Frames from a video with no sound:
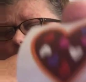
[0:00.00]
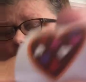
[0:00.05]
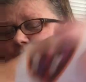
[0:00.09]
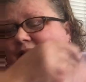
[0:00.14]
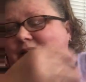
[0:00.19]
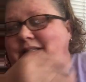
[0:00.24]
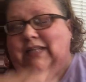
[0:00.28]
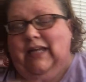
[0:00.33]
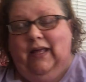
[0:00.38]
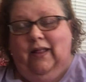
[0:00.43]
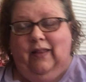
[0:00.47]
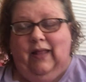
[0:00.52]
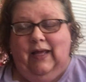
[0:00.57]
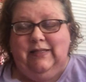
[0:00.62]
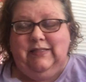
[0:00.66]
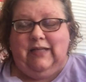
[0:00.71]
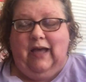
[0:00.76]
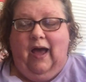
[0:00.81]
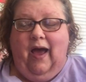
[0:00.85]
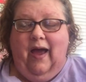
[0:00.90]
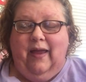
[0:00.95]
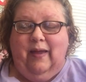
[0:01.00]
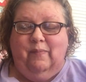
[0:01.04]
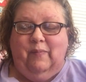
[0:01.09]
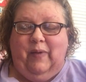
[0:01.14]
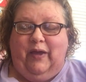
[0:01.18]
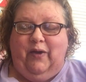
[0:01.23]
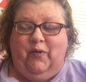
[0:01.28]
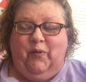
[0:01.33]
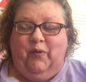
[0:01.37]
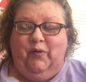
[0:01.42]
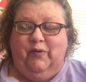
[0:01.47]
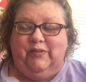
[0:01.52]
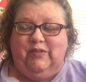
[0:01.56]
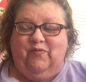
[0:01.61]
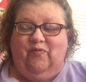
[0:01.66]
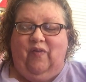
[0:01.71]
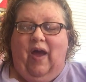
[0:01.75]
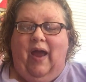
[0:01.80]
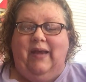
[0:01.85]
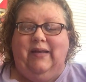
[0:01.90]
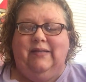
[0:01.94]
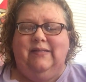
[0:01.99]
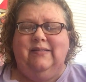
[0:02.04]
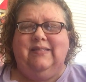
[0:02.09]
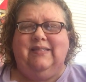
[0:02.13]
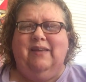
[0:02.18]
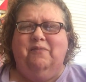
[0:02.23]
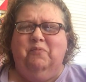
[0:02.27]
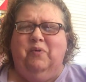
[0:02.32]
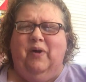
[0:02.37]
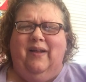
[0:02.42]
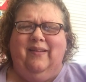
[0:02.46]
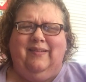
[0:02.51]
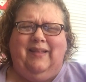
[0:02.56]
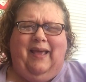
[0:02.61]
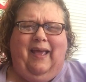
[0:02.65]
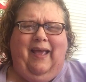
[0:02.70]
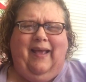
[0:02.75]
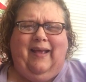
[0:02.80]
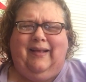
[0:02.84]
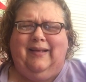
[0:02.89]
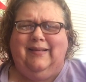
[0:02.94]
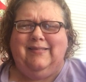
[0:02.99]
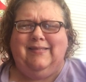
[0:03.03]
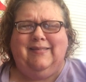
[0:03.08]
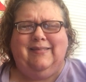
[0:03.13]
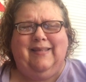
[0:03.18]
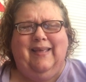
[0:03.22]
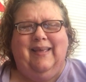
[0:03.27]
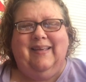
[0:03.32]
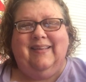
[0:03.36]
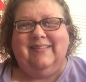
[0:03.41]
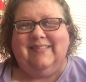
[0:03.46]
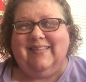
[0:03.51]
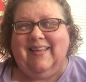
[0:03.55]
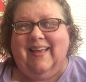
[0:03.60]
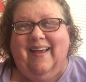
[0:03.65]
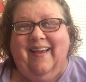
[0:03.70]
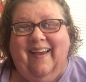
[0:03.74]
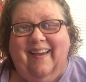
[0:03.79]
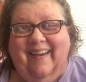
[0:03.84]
Until I die and my girls find it and say, "What the heck is this?"